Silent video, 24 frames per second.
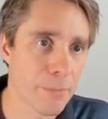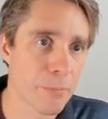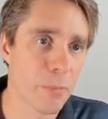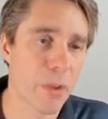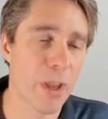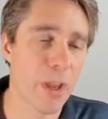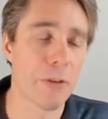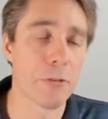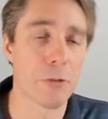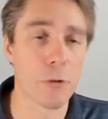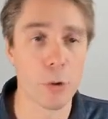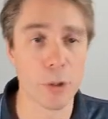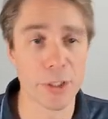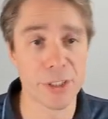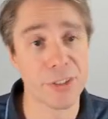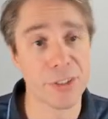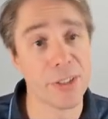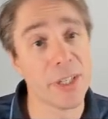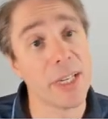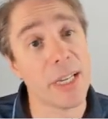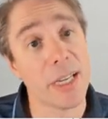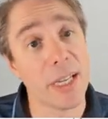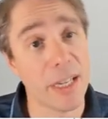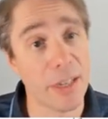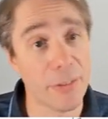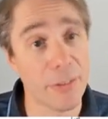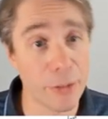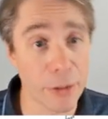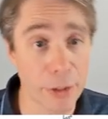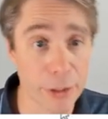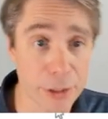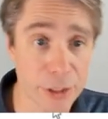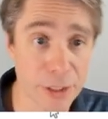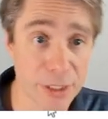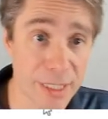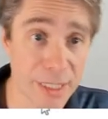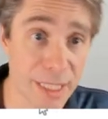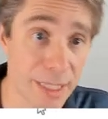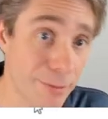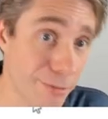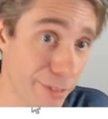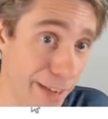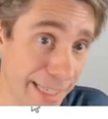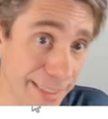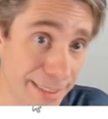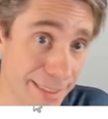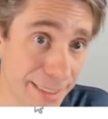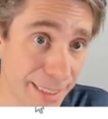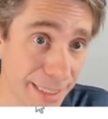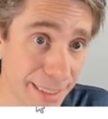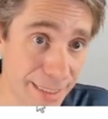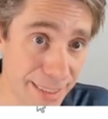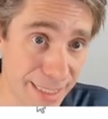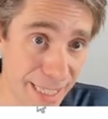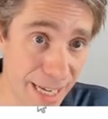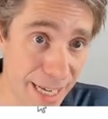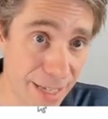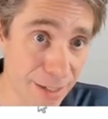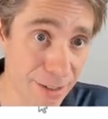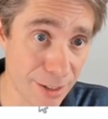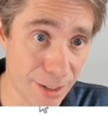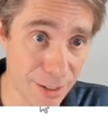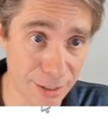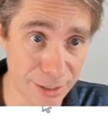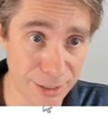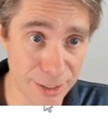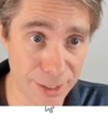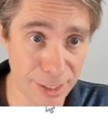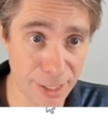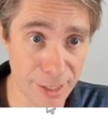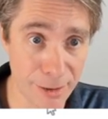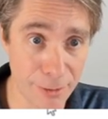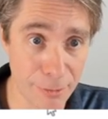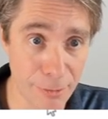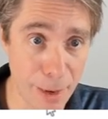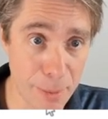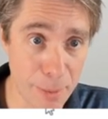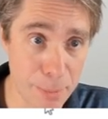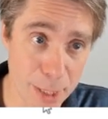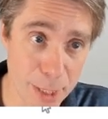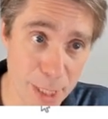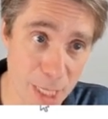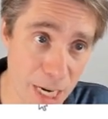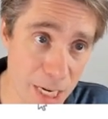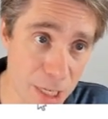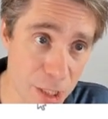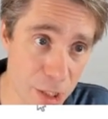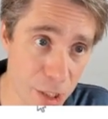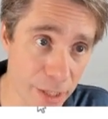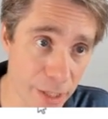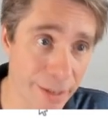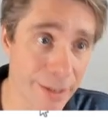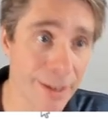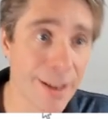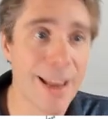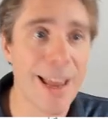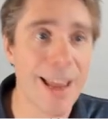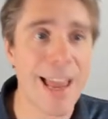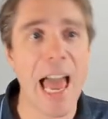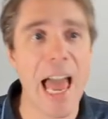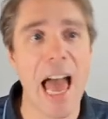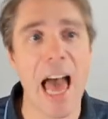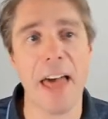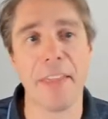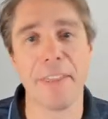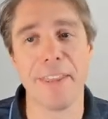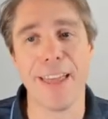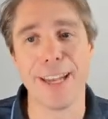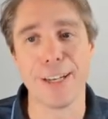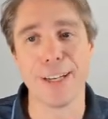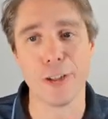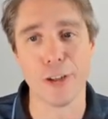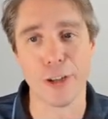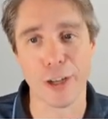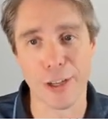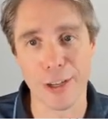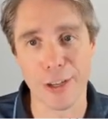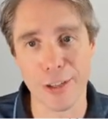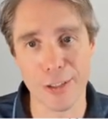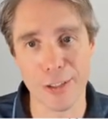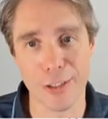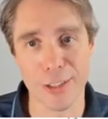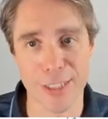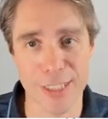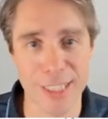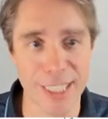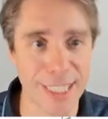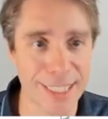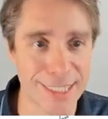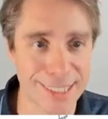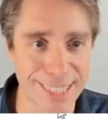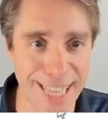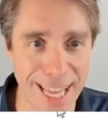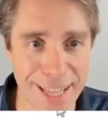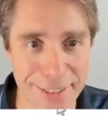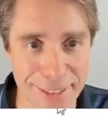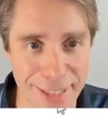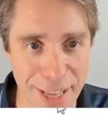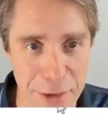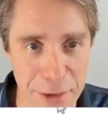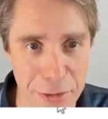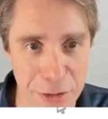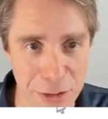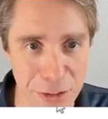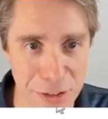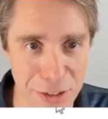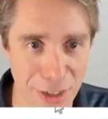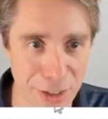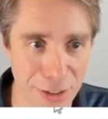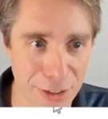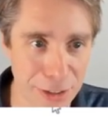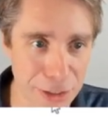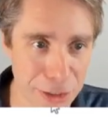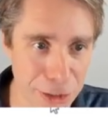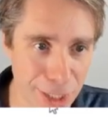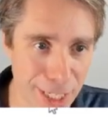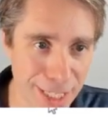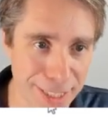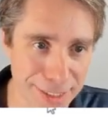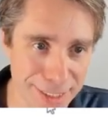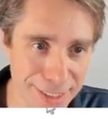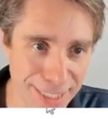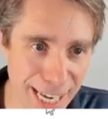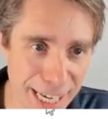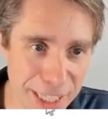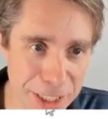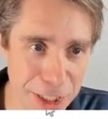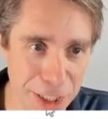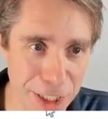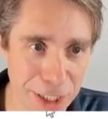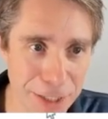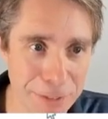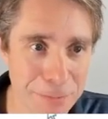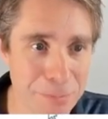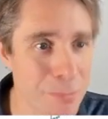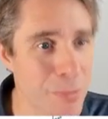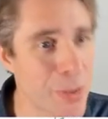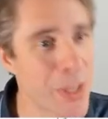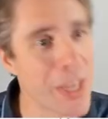Now, of course, if you're just investing $10 in a reputation and then you're conducting a $10,000 transaction,